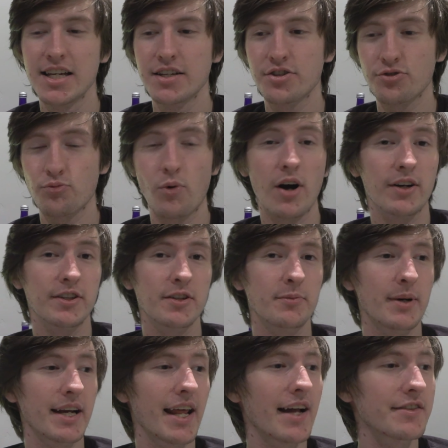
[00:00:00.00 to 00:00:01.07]
Just walked into
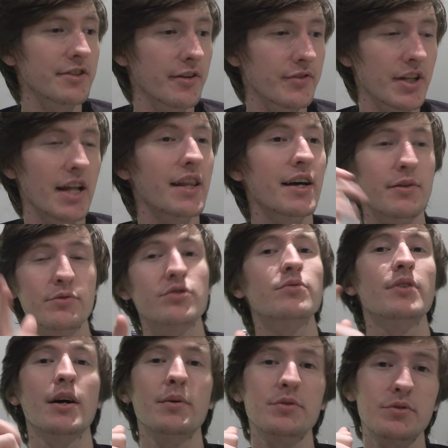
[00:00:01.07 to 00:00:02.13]
my dad's office, and that
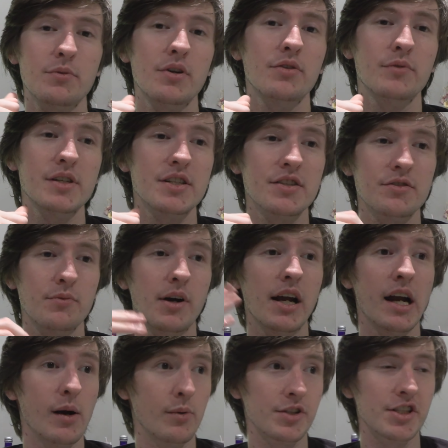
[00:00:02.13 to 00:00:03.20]
was one of the reasons
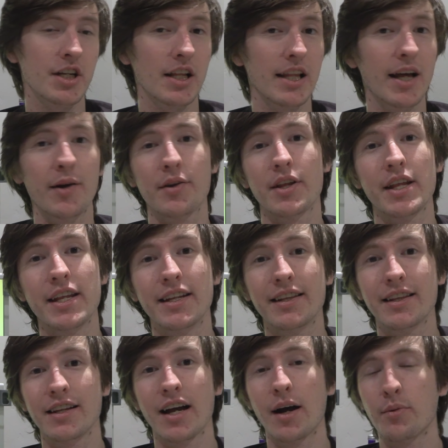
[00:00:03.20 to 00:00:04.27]
why I wasn't allowed
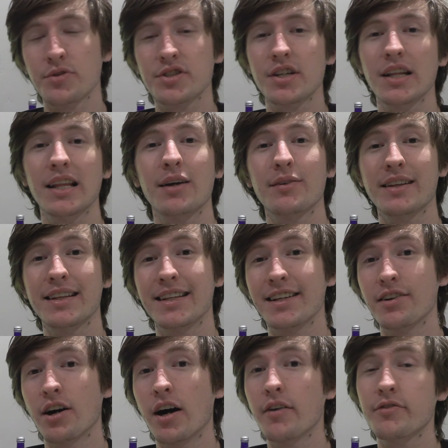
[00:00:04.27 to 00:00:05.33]
in
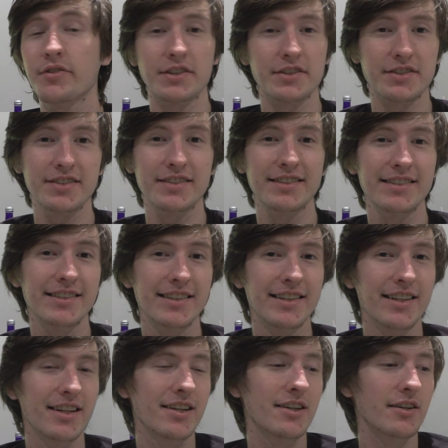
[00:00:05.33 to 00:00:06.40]
the office
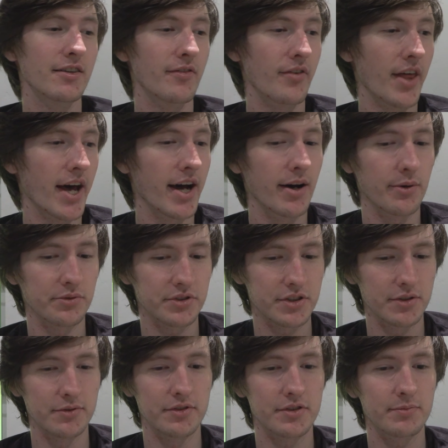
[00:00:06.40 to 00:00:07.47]
of the house.
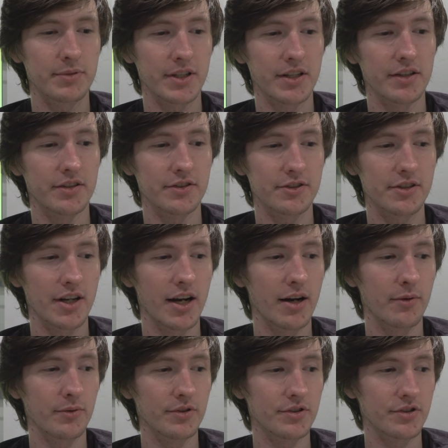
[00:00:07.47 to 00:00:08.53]
It was because I
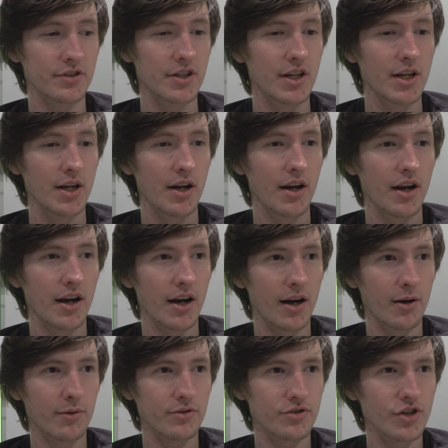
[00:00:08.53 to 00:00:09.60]
was
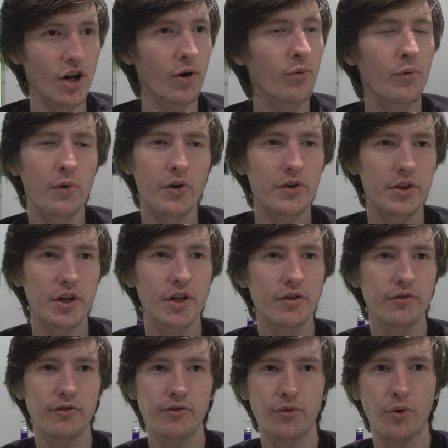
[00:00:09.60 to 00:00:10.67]
noteworthy
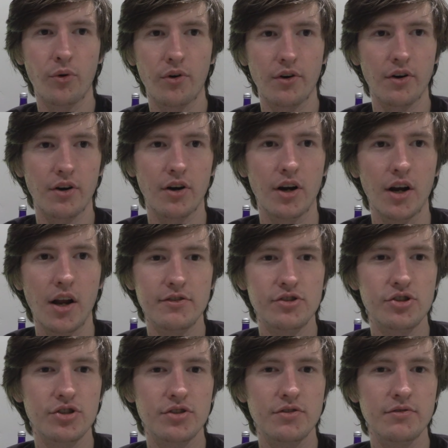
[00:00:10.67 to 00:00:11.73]
for
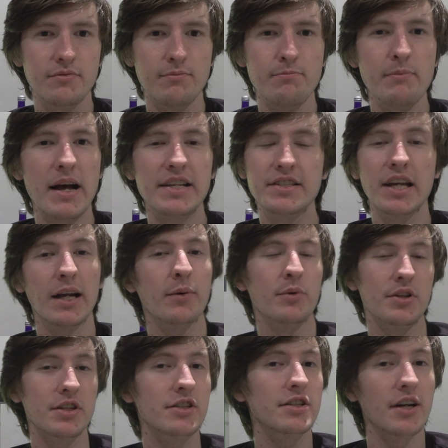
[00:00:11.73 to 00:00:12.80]
just messing
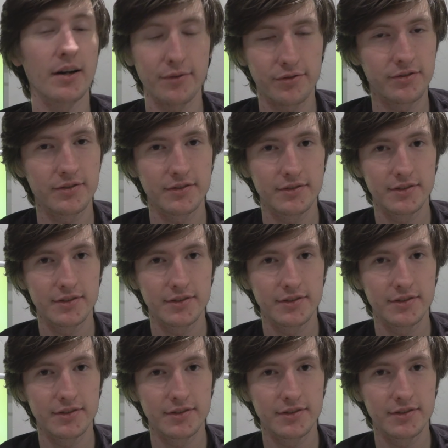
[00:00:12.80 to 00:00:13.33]
with stuff